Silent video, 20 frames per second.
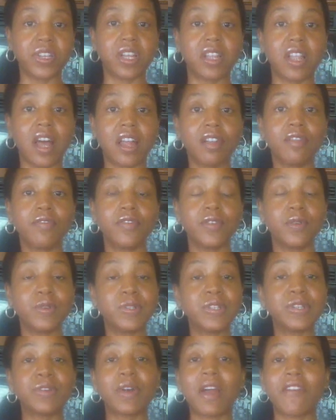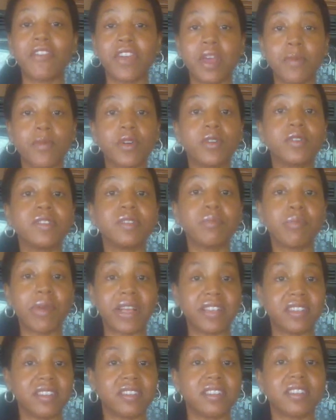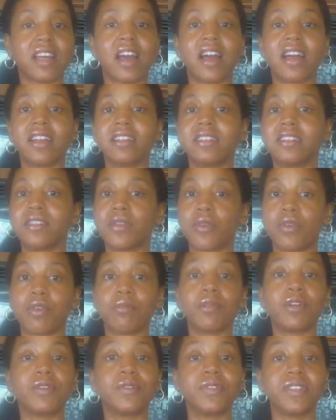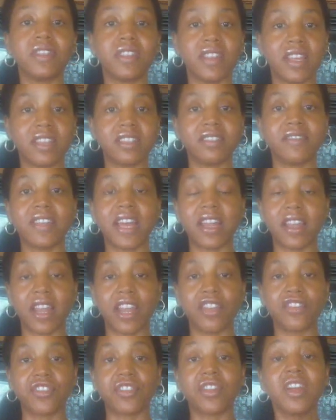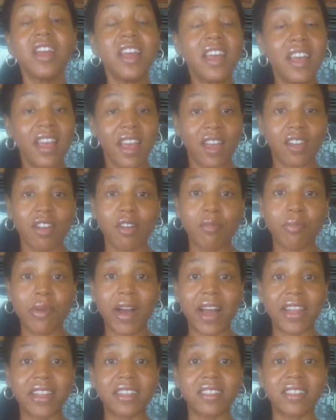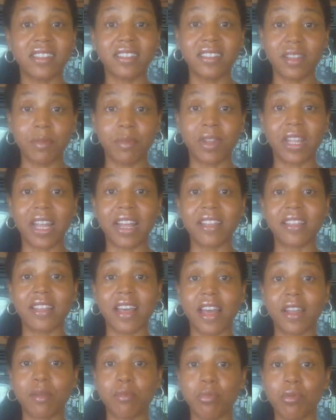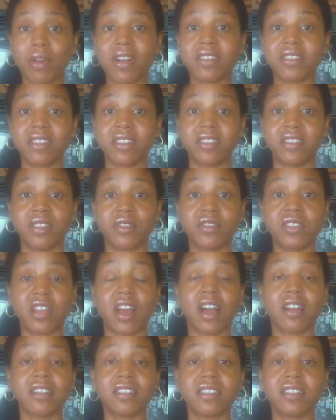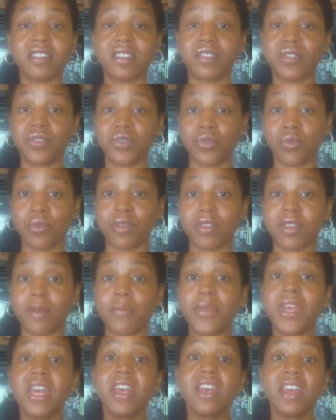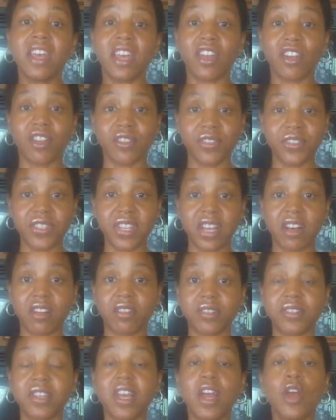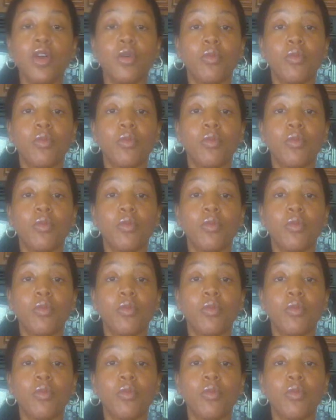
A lot of foods still have chemicals and pesticides and hormones and things of that nature, and our bodies assimilate that and process those toxins and store them in our cells.